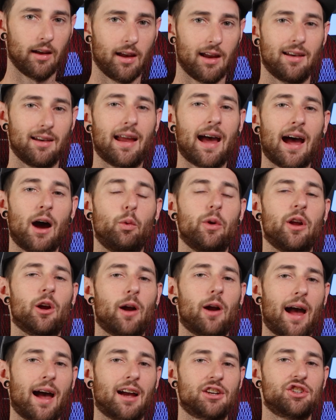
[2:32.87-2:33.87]
And now we
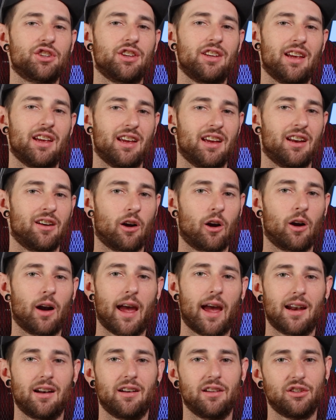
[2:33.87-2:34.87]
are actually in
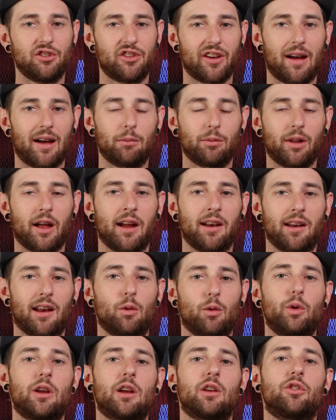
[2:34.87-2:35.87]
our editing timeline
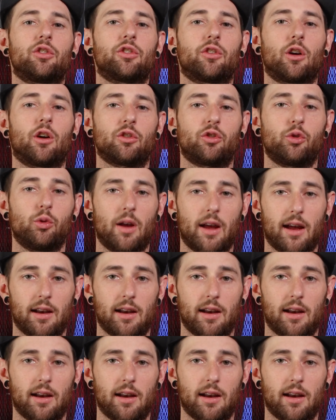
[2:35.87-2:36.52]
and we can start to